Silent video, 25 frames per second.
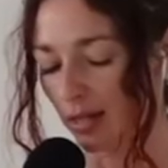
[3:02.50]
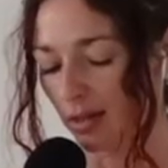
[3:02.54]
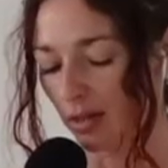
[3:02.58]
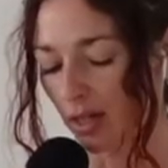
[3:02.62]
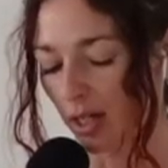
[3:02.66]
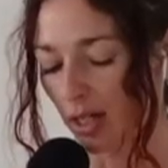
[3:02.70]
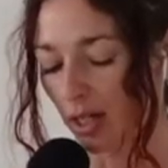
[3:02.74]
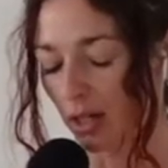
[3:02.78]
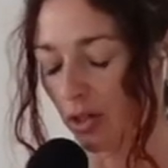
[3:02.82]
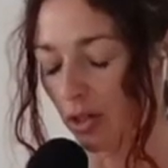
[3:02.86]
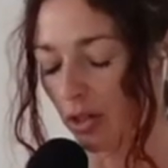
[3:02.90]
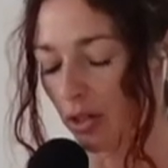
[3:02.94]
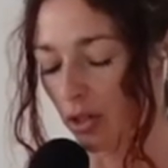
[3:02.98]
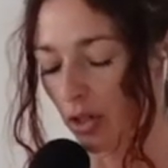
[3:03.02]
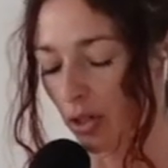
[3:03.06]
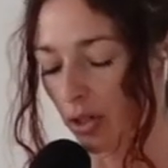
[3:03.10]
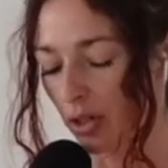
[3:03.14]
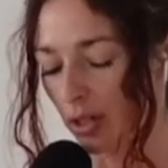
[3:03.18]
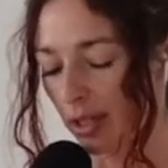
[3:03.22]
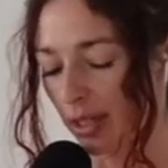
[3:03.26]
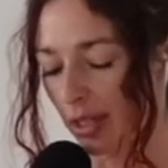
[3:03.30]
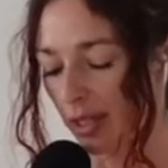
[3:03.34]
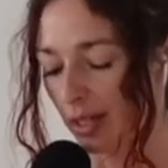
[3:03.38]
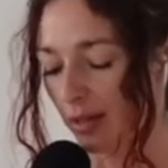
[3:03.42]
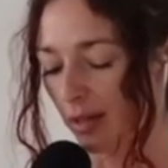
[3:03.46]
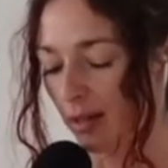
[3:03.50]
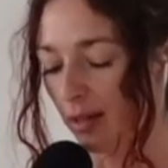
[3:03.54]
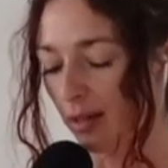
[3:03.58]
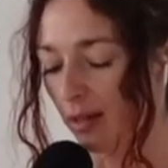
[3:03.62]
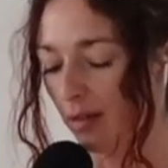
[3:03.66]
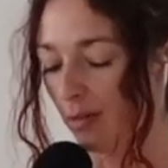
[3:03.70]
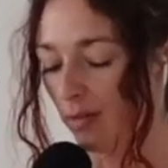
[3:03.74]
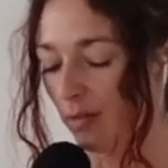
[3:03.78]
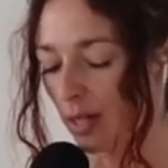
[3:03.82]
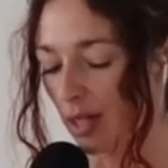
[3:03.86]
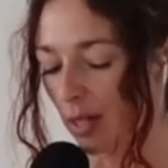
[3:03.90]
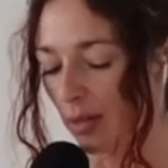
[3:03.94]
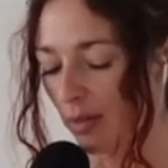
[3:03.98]
started journaling
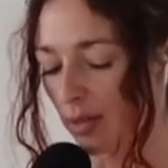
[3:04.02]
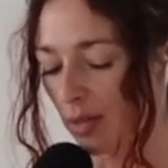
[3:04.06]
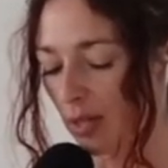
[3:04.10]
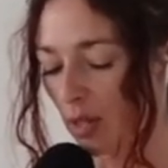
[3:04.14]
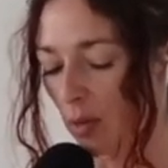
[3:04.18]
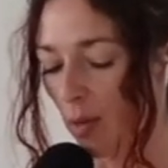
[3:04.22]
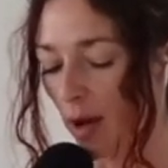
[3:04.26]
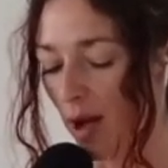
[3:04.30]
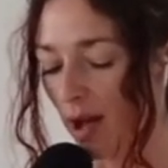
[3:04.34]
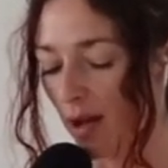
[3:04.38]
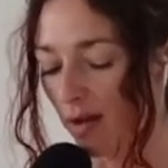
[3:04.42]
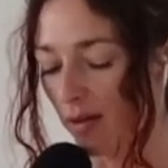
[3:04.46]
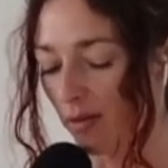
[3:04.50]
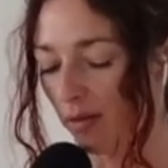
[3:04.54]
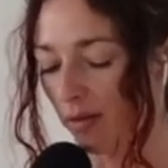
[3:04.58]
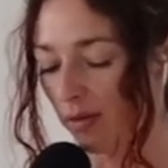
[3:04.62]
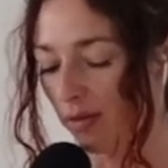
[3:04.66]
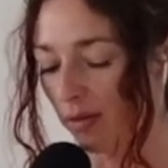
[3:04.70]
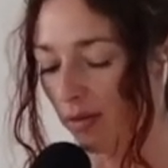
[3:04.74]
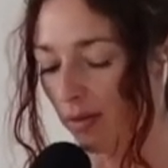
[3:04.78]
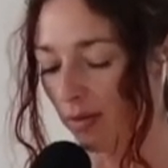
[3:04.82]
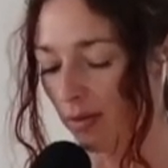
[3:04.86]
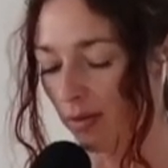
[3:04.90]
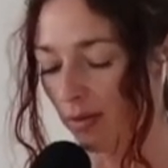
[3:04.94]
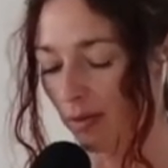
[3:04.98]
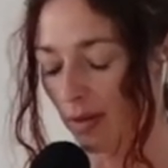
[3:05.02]
when I was 12,